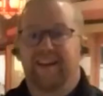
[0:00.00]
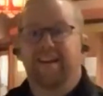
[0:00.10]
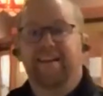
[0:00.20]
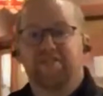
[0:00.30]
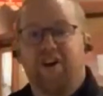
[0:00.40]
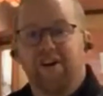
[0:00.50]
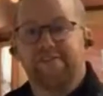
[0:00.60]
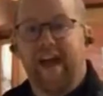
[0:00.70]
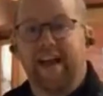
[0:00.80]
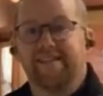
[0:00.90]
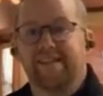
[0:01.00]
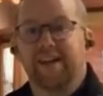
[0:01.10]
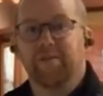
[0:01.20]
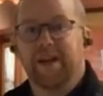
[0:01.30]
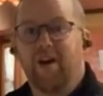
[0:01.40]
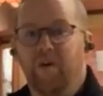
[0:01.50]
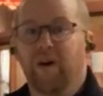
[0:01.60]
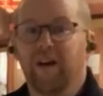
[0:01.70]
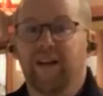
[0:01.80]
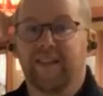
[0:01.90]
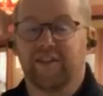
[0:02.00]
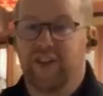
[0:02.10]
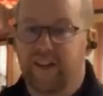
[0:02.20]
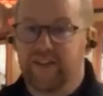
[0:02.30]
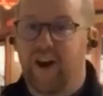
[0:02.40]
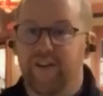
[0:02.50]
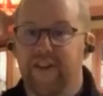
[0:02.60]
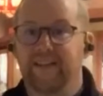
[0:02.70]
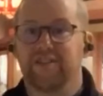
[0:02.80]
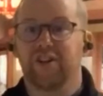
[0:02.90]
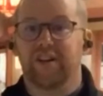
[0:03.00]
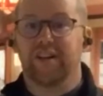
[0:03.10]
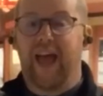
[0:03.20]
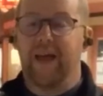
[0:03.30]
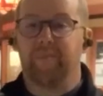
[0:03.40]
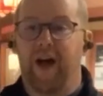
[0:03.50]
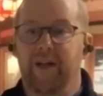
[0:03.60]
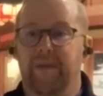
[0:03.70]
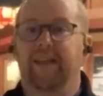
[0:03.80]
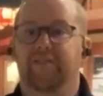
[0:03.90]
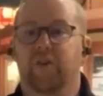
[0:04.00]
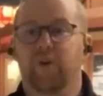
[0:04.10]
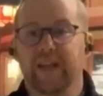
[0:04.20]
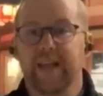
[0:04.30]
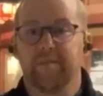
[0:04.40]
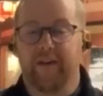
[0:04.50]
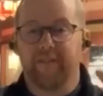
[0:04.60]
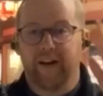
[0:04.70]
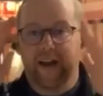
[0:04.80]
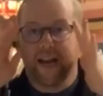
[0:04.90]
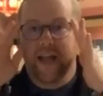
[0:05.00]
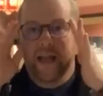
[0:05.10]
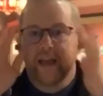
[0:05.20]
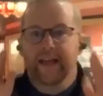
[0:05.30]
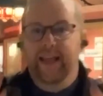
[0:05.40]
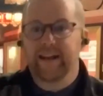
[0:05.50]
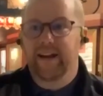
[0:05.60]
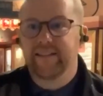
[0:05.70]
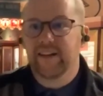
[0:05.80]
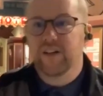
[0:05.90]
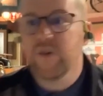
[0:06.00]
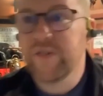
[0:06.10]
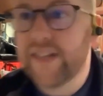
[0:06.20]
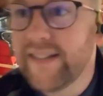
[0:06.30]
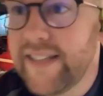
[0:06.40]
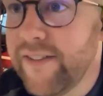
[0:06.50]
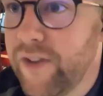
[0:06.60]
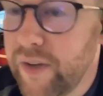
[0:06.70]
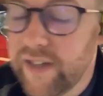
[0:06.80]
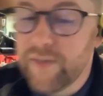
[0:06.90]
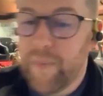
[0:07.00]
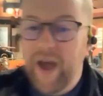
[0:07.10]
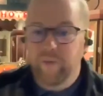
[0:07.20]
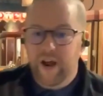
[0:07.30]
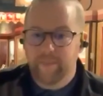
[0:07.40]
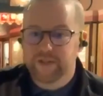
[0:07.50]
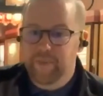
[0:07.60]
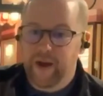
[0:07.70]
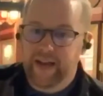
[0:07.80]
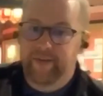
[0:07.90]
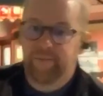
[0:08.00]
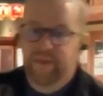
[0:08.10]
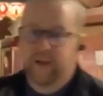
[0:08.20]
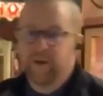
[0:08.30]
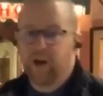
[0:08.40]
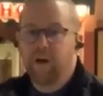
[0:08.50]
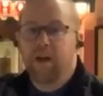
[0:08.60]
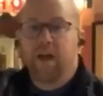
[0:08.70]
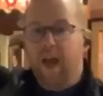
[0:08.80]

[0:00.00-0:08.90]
Next artifact, here we go. There's lots of artifacts to look at behind me. So get nice and close and see if you can spy what I'm spying. Here we go.